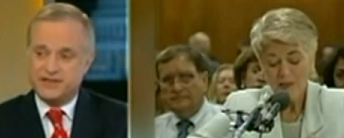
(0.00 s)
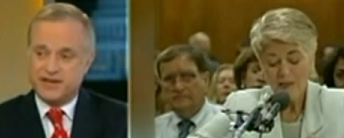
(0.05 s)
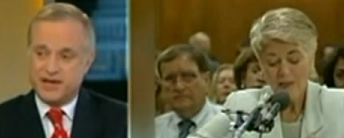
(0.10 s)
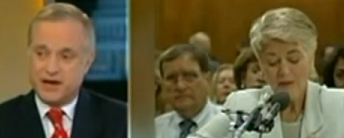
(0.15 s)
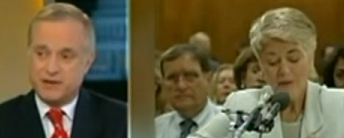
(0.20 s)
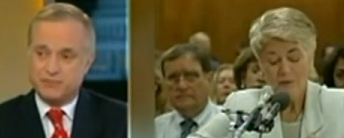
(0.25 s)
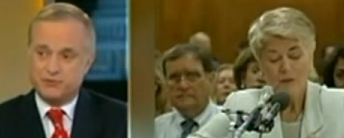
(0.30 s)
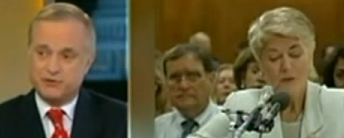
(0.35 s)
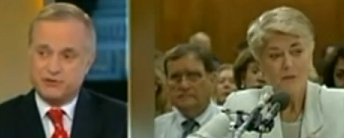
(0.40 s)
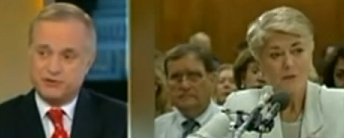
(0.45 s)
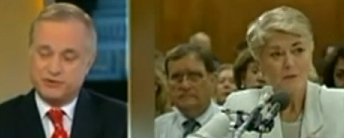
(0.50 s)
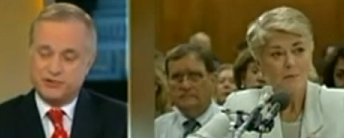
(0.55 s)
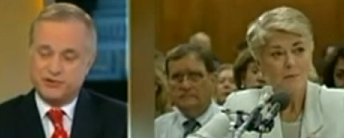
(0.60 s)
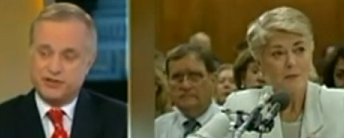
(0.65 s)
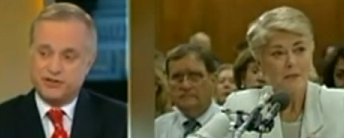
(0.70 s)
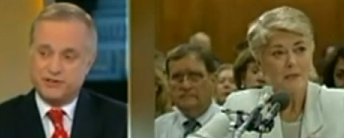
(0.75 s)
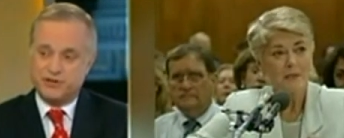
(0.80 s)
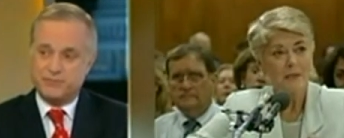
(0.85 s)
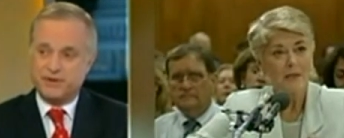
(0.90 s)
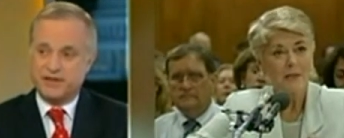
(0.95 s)
Speaker 1: the
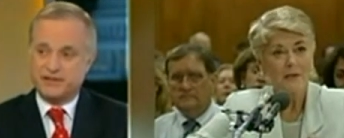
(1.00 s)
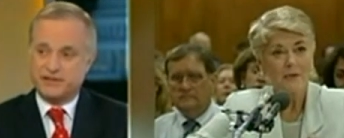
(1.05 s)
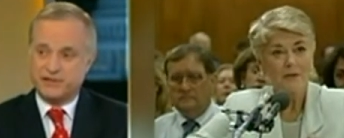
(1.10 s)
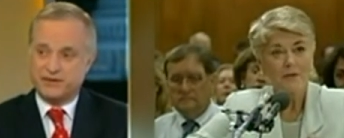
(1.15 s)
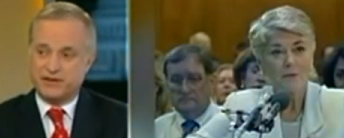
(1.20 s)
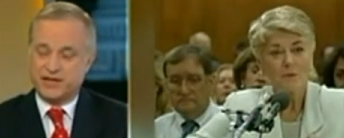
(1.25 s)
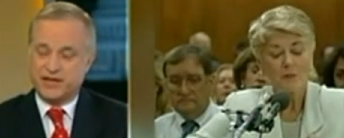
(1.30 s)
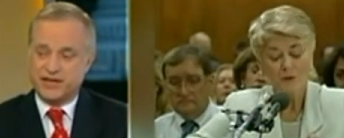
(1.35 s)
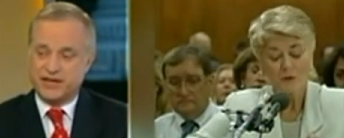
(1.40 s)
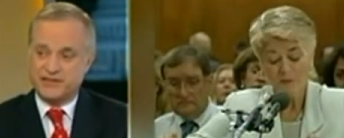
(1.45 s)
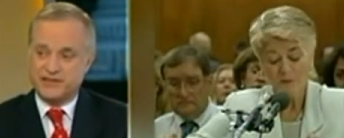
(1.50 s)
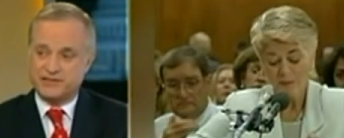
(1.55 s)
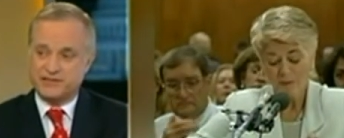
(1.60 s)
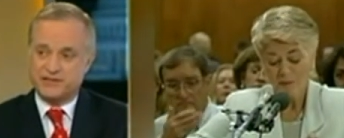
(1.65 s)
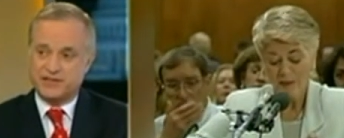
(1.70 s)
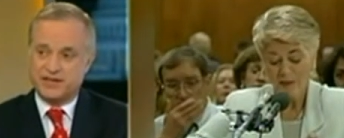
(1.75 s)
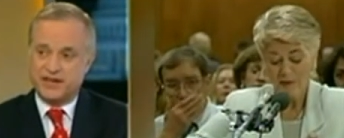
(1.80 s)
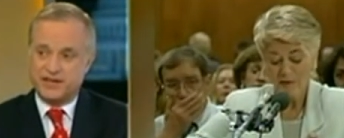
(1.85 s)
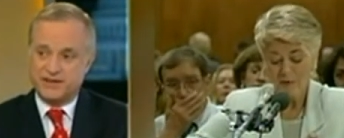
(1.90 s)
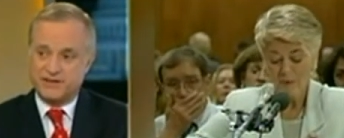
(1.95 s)
opportunity to make their
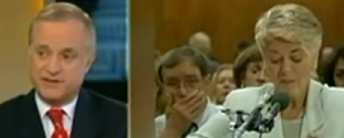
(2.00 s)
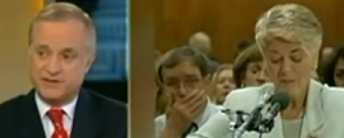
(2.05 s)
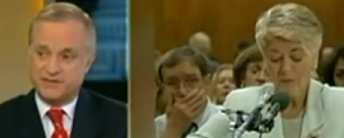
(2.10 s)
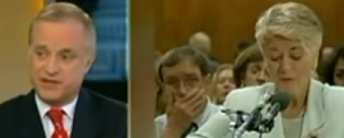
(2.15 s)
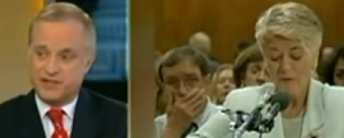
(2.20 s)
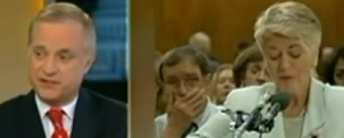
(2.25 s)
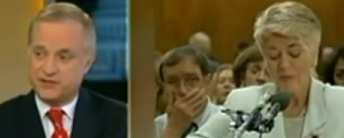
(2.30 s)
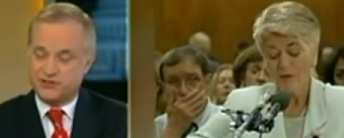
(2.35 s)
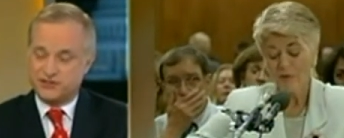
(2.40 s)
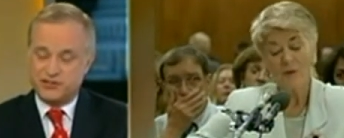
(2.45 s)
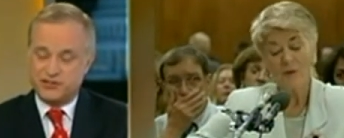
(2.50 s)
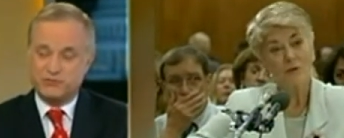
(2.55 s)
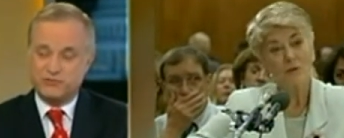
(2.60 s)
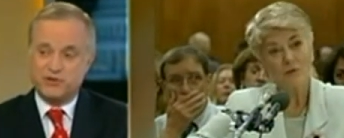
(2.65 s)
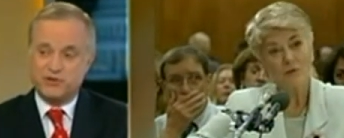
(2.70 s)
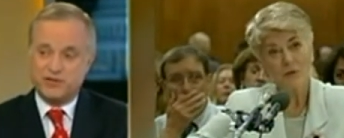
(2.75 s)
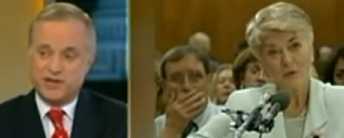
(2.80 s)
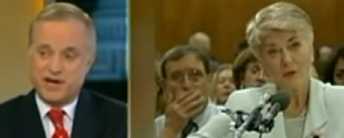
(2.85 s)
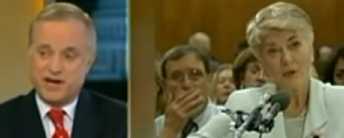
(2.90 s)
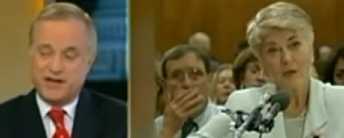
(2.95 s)
case, and, and she
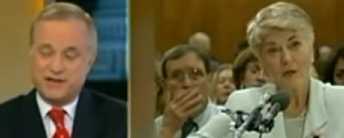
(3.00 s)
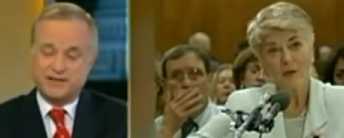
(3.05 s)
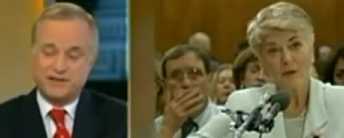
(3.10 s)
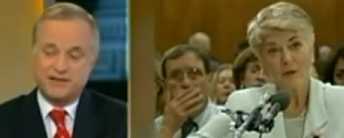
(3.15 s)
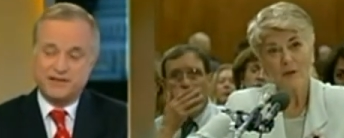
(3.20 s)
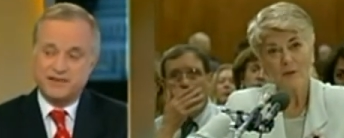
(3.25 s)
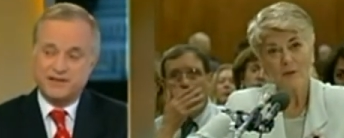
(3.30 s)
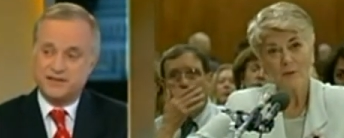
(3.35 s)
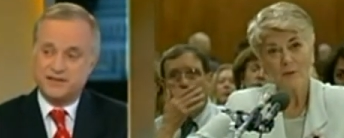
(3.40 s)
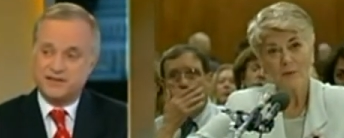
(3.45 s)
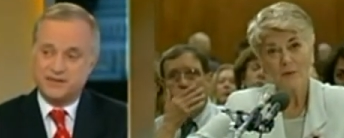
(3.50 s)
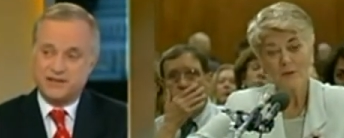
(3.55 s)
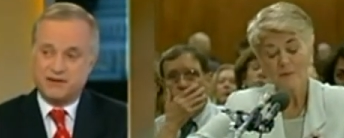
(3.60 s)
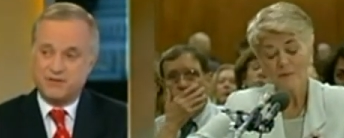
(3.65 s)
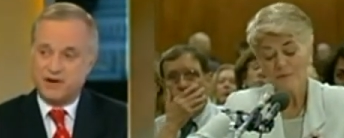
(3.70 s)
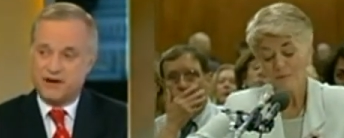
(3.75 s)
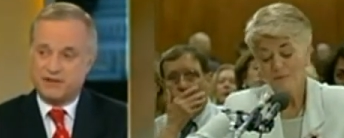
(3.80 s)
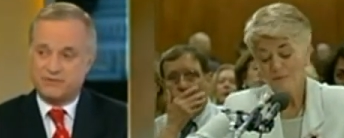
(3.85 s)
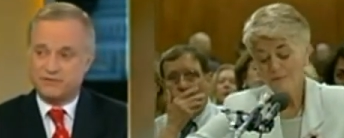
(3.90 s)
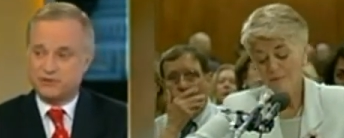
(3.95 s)
would not
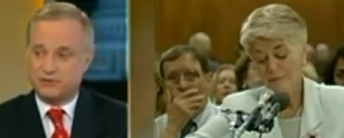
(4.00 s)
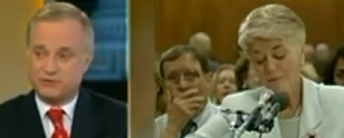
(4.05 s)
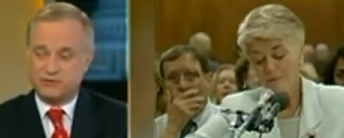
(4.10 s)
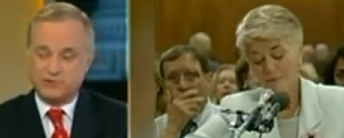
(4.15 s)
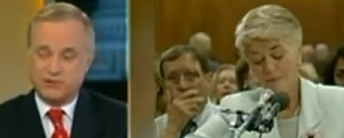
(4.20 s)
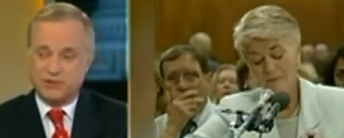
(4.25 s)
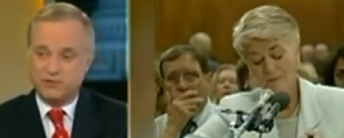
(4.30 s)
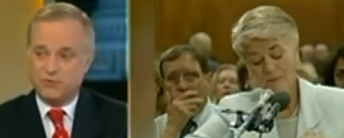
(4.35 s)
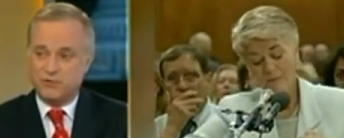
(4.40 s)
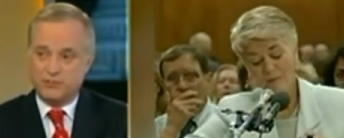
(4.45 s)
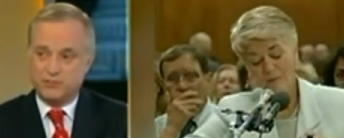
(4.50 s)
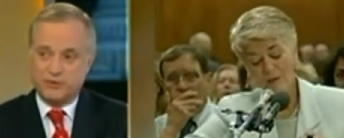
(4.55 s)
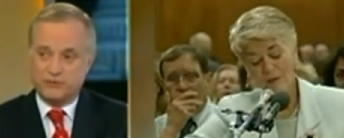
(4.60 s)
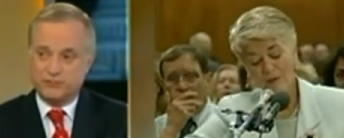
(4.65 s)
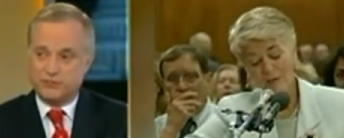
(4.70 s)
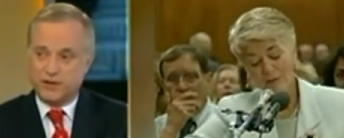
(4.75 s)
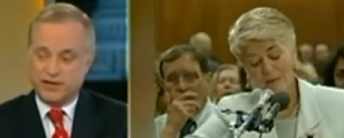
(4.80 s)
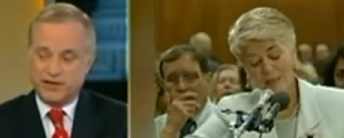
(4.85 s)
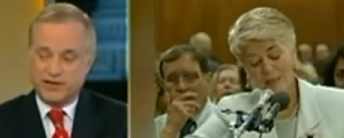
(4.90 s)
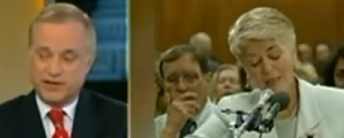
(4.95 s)
go after a
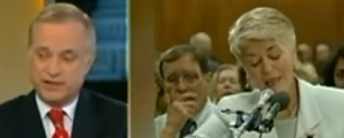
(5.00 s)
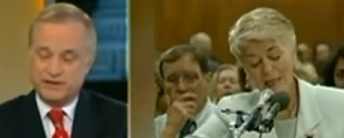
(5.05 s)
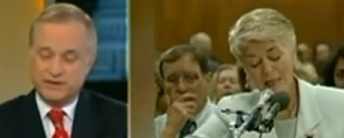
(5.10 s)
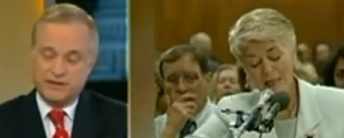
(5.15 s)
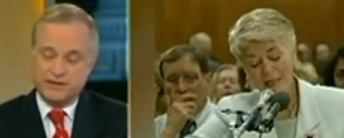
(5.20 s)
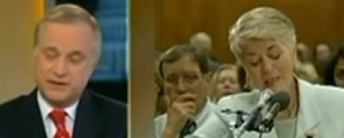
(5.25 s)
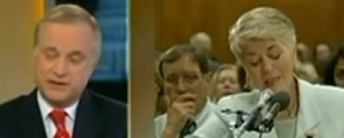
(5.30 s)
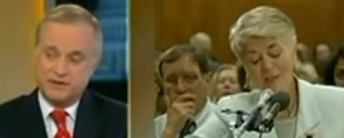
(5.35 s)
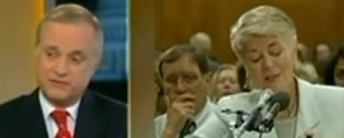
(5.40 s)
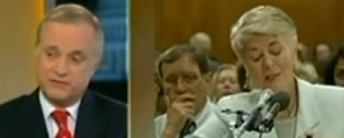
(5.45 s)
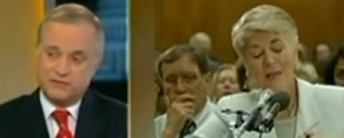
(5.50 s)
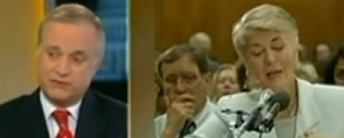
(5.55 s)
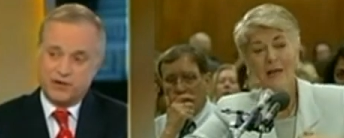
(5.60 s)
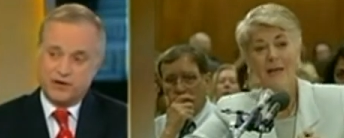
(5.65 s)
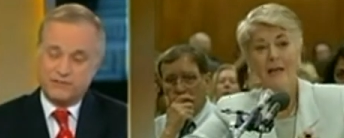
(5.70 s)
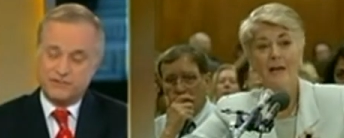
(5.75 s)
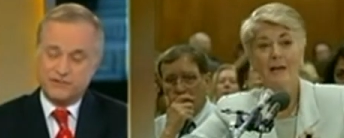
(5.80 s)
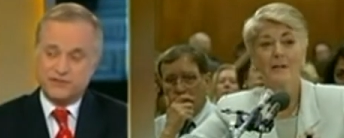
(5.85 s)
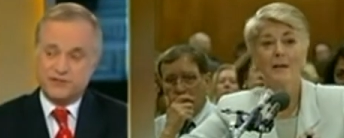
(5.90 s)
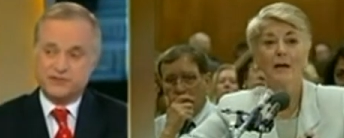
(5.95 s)
woman running for
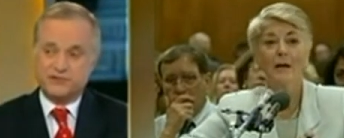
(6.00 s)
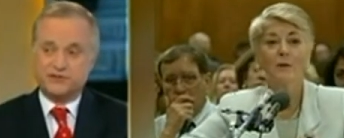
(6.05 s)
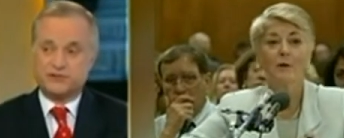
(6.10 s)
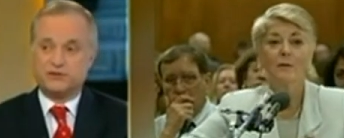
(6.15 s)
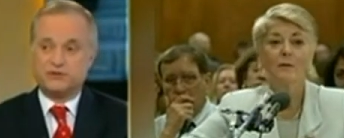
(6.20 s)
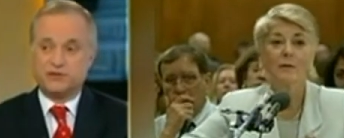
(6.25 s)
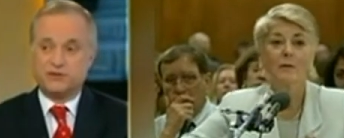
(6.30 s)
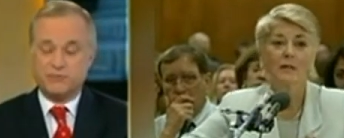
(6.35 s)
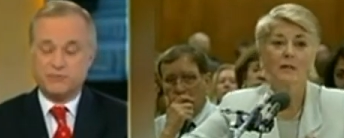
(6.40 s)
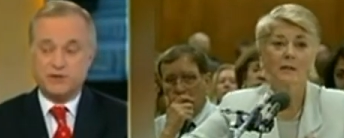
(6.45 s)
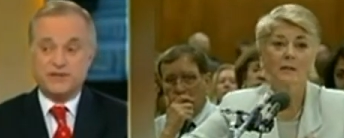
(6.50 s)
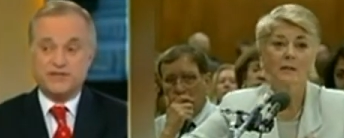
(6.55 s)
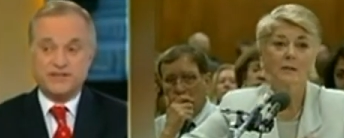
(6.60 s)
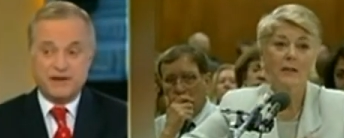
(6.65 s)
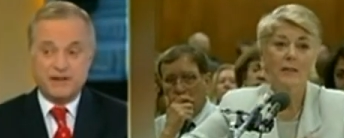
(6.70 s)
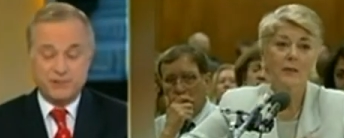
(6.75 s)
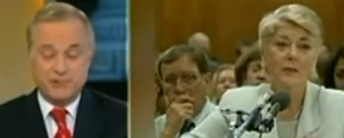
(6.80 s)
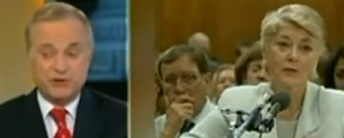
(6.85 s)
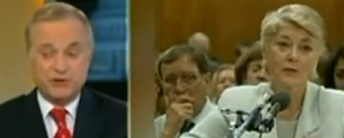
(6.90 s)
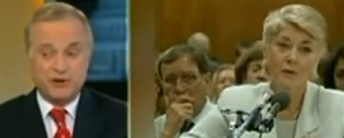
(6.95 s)
office. And certainly when
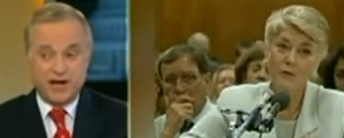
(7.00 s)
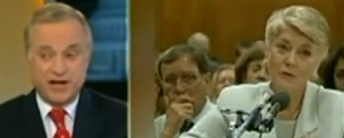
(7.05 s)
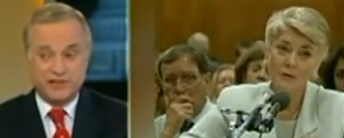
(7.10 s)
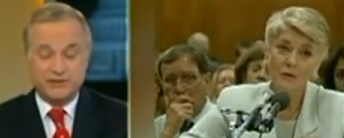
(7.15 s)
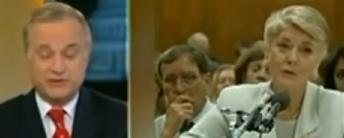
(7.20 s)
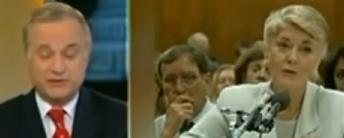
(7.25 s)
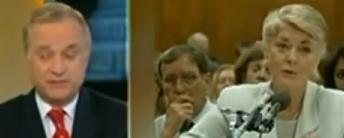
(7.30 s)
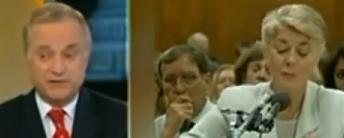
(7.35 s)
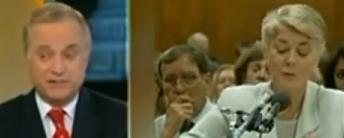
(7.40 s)
Democrat